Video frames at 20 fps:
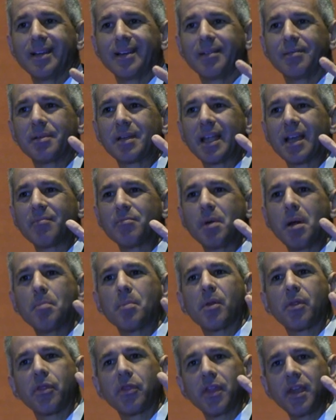And again,
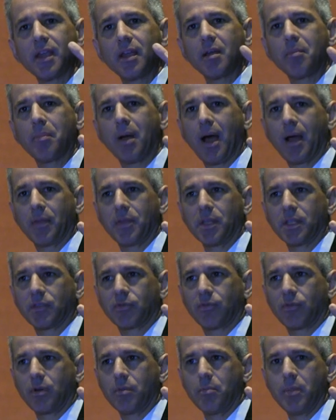remember, think about this
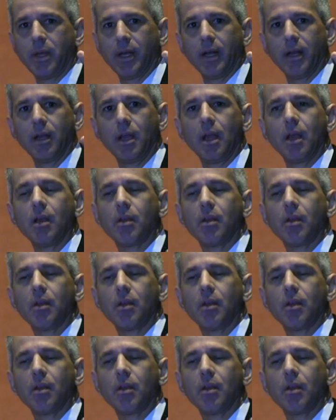for a minute.